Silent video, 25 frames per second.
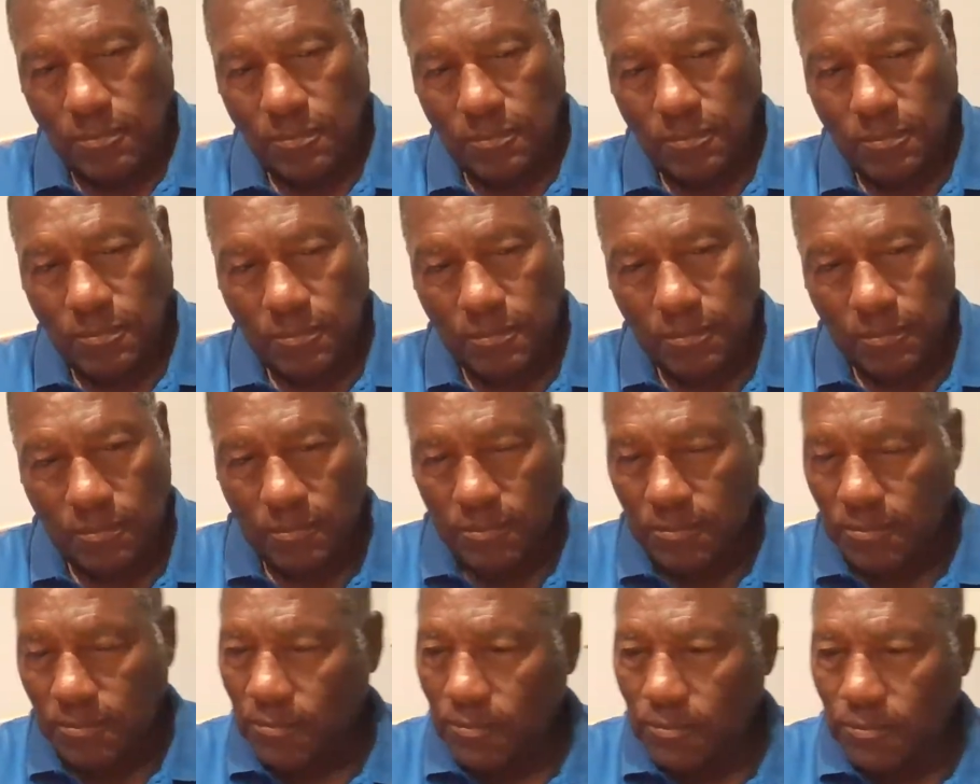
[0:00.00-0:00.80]
of your
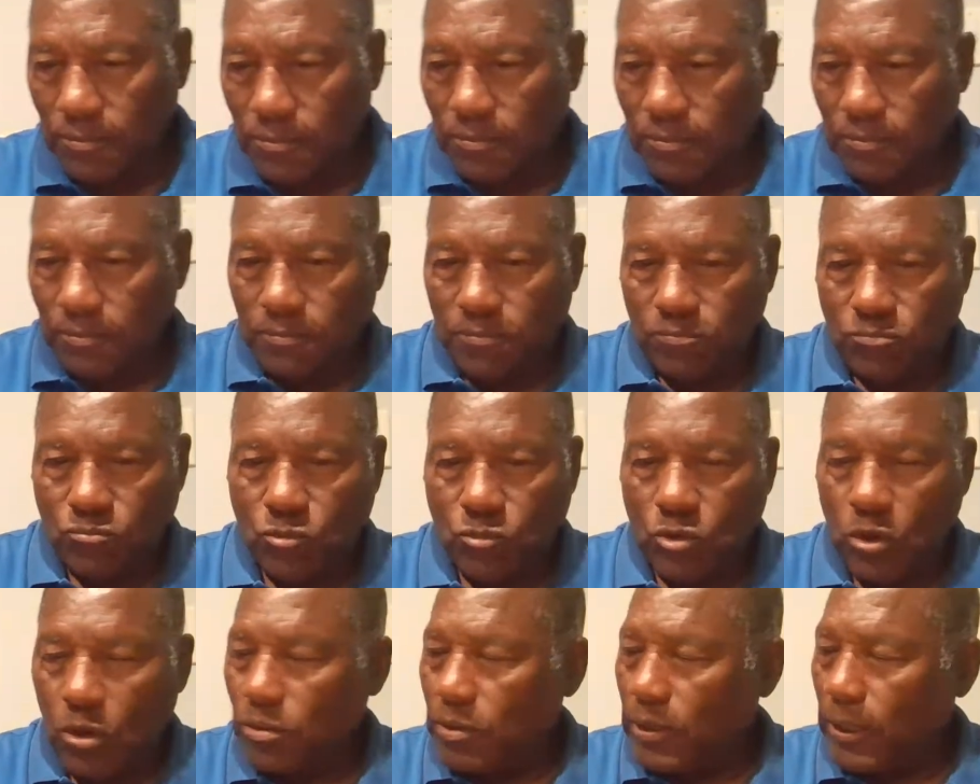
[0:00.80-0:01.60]
questions
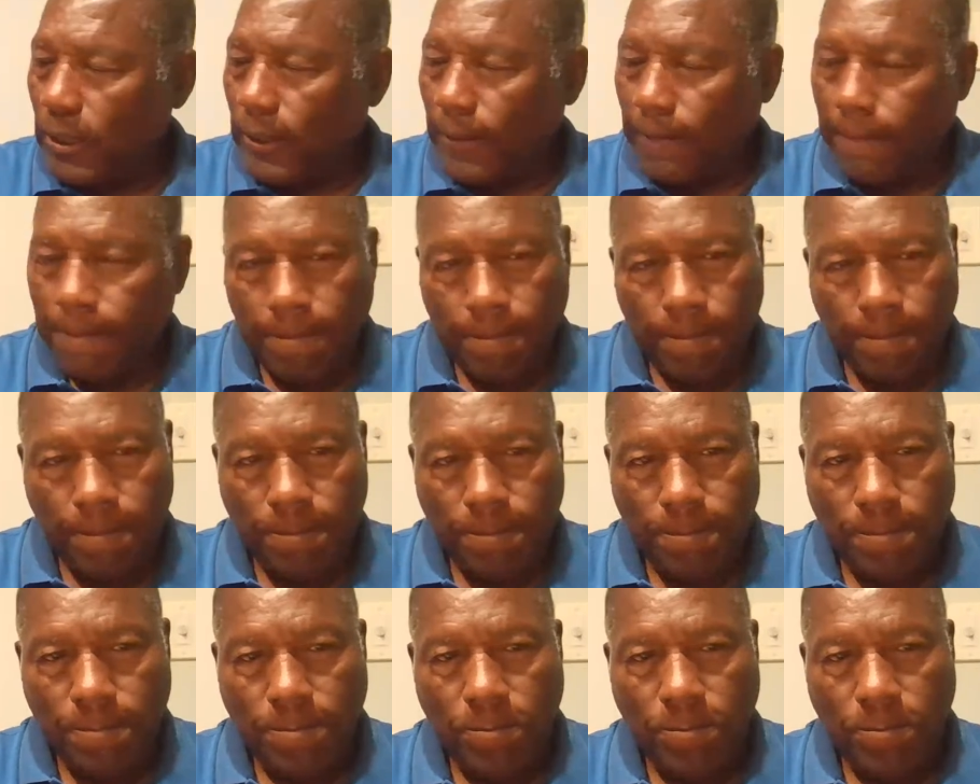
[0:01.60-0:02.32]
to the governor.